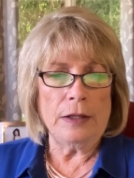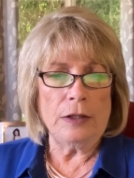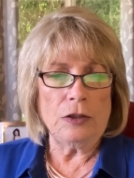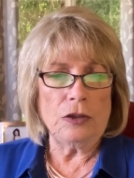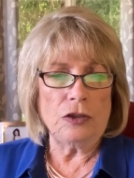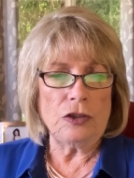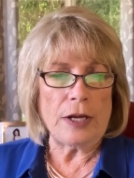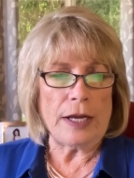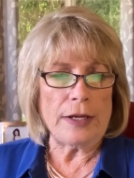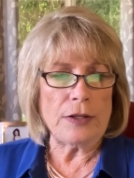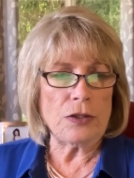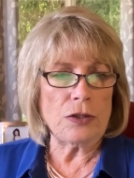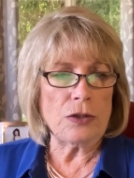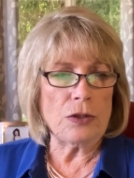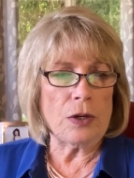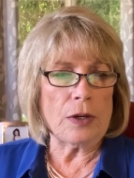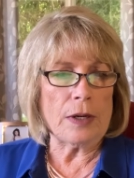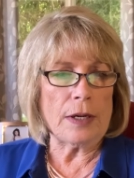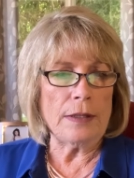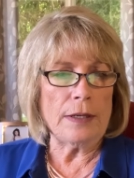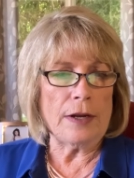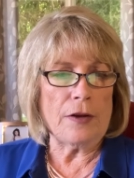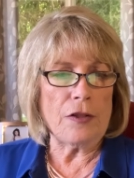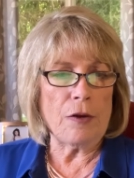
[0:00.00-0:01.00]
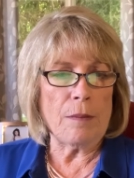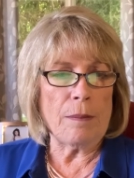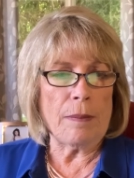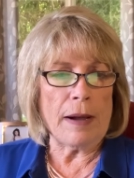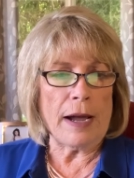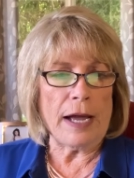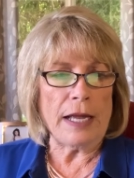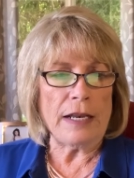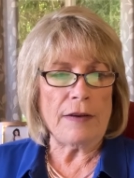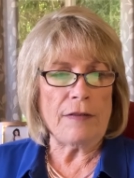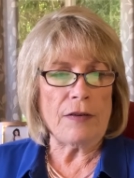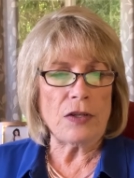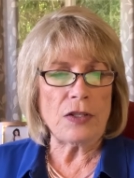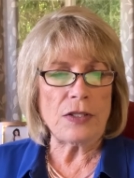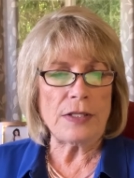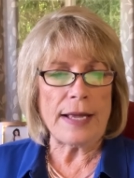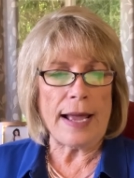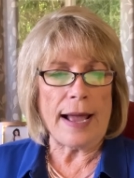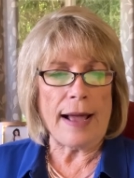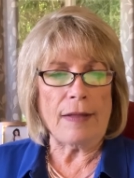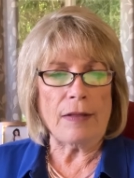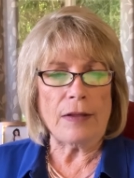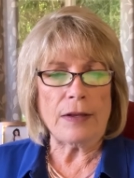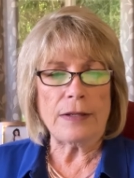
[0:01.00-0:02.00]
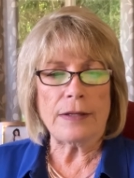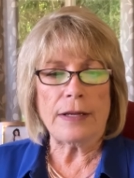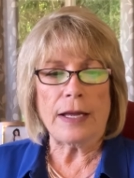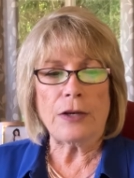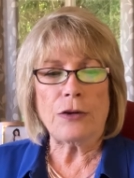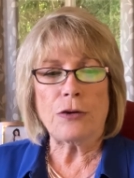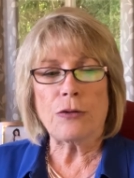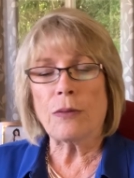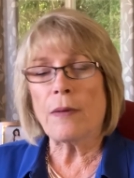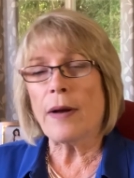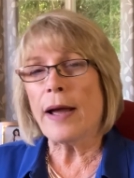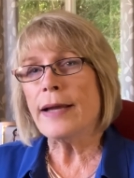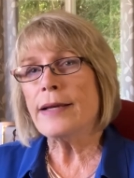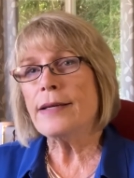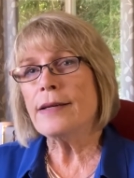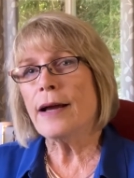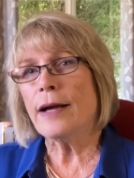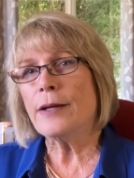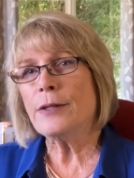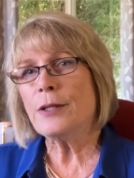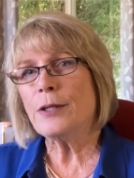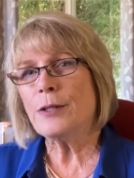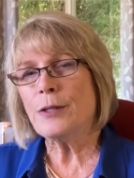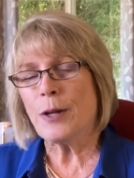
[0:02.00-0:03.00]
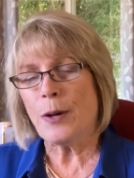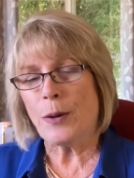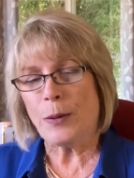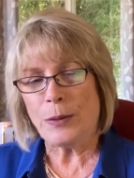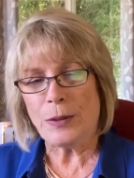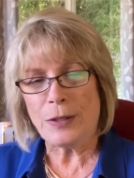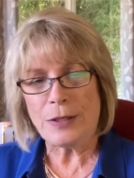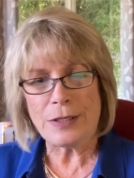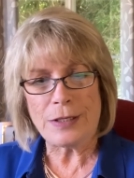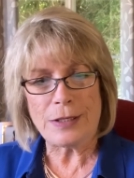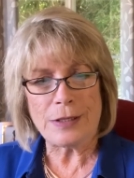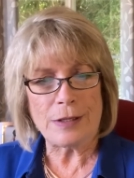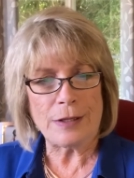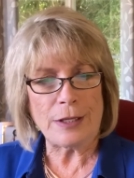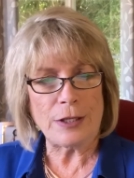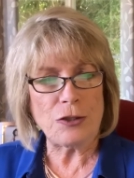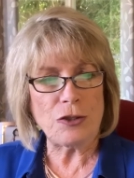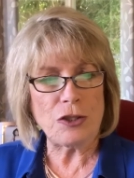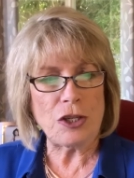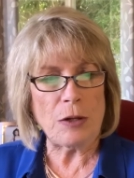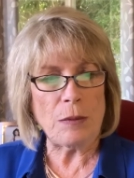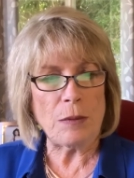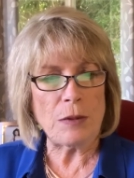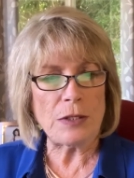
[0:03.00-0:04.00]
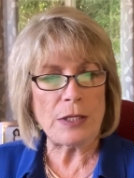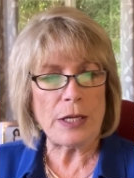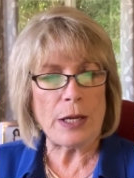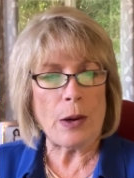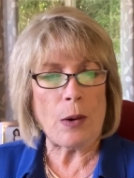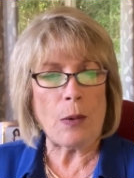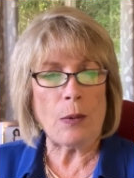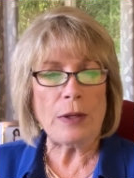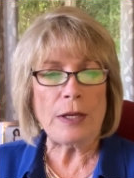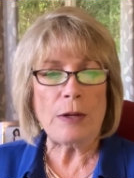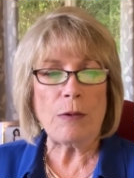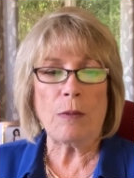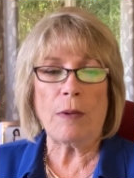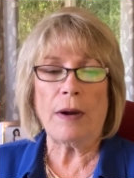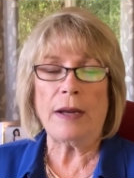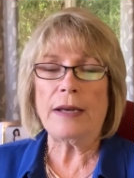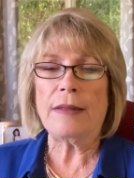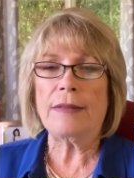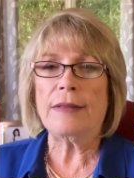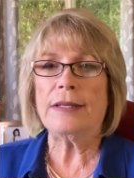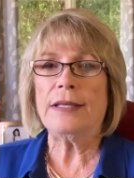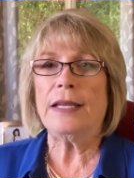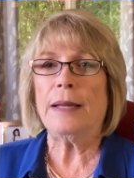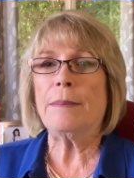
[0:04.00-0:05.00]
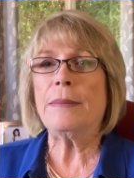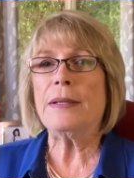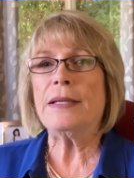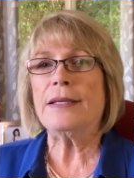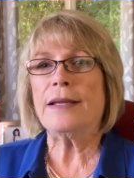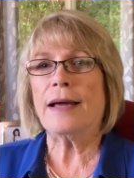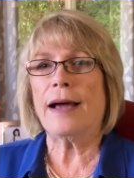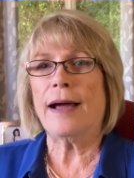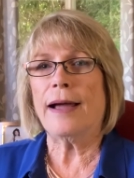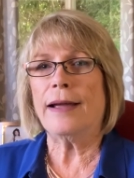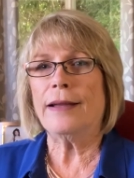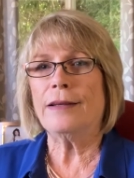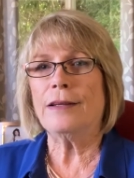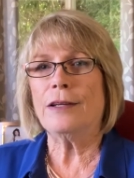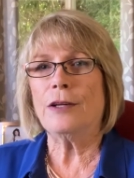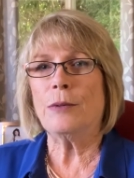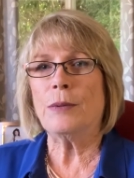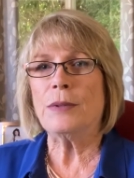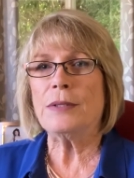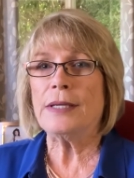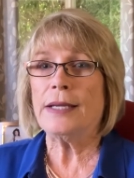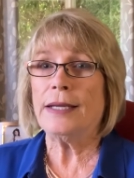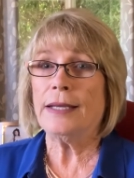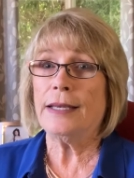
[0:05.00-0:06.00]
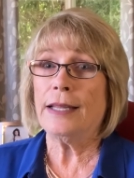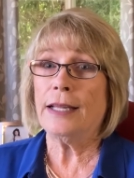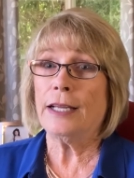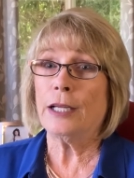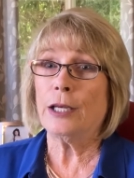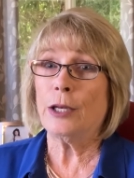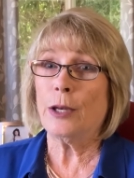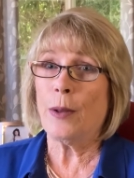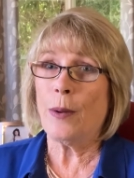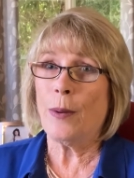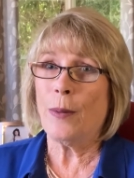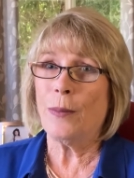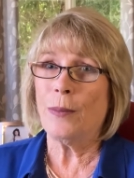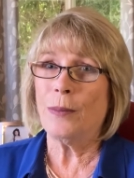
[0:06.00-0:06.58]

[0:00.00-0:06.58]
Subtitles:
Jess took another bite of her salad and tried not to notice that she was the only one in the Dip and Dine who was eating alone.